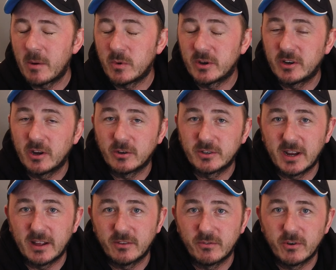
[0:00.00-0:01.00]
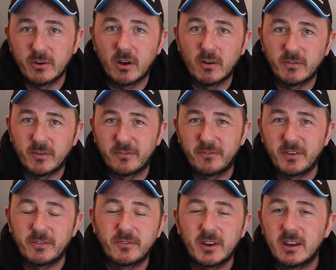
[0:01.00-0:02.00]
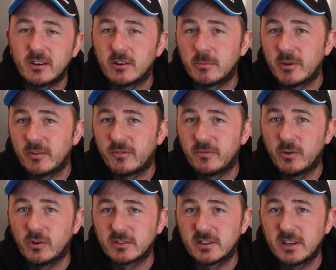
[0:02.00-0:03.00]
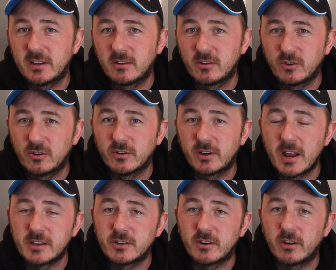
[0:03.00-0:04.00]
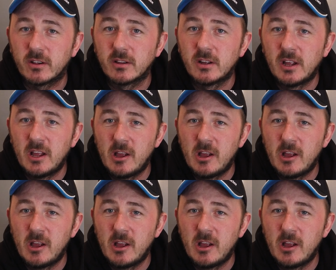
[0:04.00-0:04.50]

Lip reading: would go down the route of a 15W40 good engine oil.